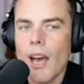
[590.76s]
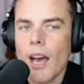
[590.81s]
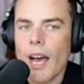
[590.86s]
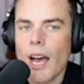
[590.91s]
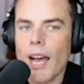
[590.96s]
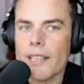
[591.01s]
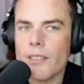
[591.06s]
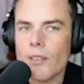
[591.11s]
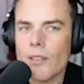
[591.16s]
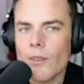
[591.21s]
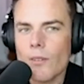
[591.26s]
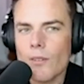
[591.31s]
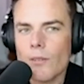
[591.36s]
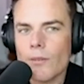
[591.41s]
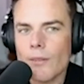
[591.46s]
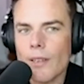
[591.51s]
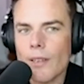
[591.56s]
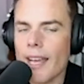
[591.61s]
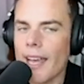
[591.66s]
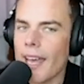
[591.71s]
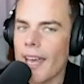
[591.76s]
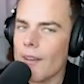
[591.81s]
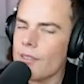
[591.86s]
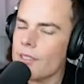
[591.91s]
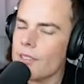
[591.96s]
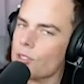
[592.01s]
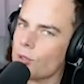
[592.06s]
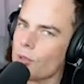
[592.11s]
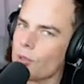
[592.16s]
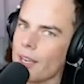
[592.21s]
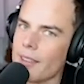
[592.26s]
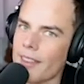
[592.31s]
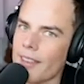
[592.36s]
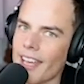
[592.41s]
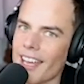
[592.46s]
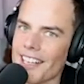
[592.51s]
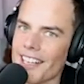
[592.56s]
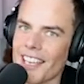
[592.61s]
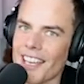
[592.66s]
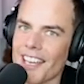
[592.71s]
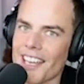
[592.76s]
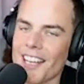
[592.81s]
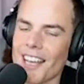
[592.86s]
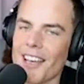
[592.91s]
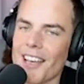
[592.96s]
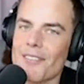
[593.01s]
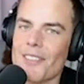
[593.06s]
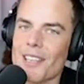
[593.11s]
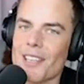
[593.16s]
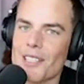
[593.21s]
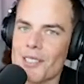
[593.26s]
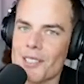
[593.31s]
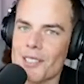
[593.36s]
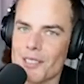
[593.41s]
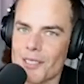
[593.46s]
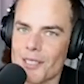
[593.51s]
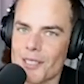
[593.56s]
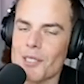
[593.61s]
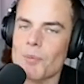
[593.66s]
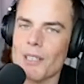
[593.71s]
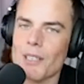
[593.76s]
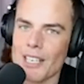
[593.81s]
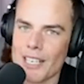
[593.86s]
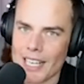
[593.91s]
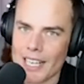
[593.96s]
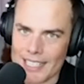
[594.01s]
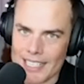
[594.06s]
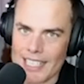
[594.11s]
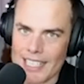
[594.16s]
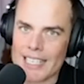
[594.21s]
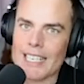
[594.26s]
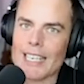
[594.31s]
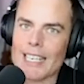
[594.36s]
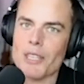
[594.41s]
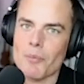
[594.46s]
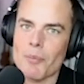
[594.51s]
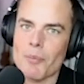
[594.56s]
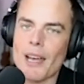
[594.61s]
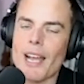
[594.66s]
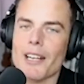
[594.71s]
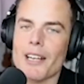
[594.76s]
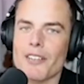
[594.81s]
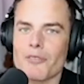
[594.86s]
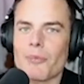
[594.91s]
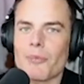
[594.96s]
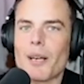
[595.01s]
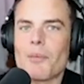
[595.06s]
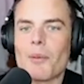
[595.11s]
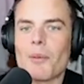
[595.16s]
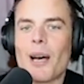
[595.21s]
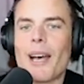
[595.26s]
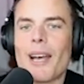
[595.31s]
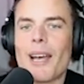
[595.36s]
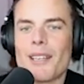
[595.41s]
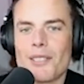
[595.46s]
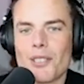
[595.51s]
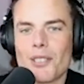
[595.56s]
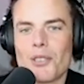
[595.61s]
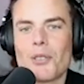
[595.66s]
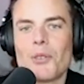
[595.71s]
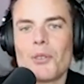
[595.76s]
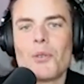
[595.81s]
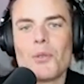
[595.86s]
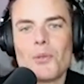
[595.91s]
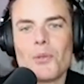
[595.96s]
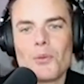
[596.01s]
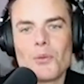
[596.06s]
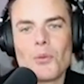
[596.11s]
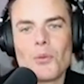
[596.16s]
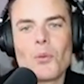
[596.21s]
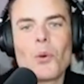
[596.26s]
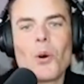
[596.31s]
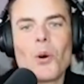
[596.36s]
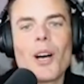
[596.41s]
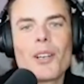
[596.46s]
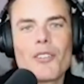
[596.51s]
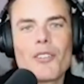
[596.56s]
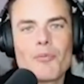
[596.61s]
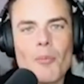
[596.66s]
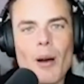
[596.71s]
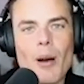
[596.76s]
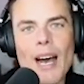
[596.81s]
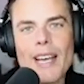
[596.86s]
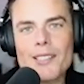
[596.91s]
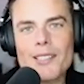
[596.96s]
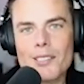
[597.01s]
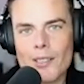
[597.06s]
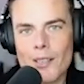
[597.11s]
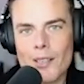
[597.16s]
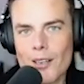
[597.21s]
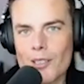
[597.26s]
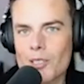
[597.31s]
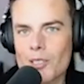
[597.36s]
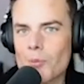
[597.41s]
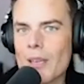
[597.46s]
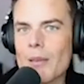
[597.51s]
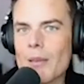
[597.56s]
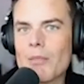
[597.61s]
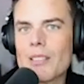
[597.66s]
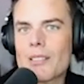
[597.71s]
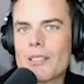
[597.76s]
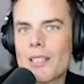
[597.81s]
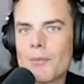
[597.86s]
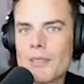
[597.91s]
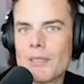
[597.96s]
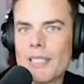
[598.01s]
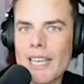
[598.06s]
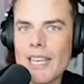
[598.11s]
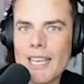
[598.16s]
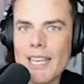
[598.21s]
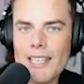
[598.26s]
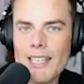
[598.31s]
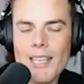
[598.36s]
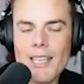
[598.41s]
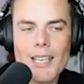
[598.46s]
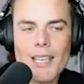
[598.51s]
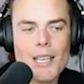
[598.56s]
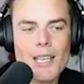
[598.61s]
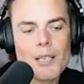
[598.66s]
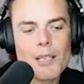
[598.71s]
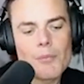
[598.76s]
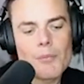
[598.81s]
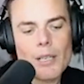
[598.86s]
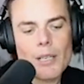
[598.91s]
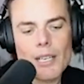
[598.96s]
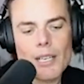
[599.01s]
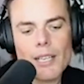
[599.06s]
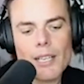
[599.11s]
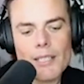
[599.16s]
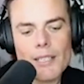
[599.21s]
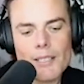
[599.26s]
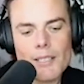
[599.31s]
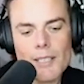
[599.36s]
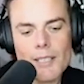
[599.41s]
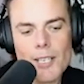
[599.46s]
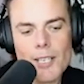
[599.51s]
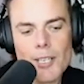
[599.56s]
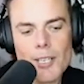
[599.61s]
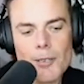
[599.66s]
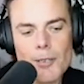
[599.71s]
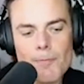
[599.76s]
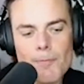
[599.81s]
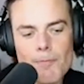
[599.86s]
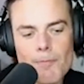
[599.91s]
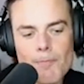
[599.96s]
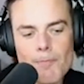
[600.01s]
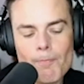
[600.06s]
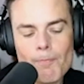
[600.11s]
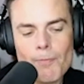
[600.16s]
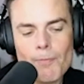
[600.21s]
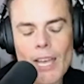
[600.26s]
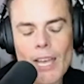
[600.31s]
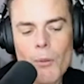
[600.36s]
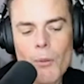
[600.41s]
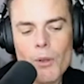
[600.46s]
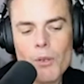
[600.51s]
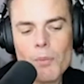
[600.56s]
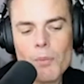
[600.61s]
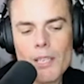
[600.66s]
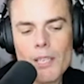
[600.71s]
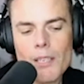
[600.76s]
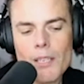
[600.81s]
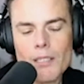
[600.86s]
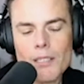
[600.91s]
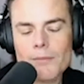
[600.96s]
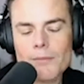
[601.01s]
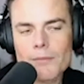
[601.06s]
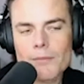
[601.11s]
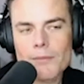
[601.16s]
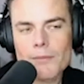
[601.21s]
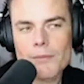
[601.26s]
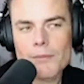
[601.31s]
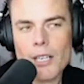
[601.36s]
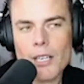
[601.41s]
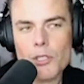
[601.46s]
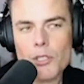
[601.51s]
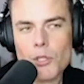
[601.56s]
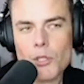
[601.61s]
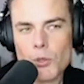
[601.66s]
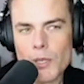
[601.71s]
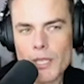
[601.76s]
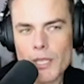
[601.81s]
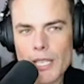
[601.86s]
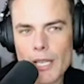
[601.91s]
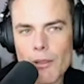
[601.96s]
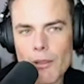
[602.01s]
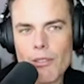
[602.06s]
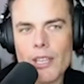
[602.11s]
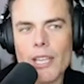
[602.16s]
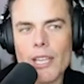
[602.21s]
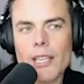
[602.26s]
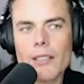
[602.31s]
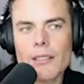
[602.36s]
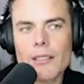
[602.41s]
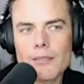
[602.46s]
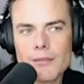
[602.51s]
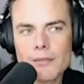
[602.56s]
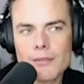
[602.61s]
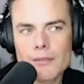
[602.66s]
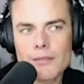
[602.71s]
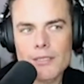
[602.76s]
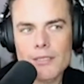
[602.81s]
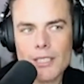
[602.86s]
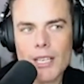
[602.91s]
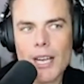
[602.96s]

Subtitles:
I haven't tried that yet. It's been an idea at the back of my mind to do one of my songs maybe someday, but that would be a tricky thing, a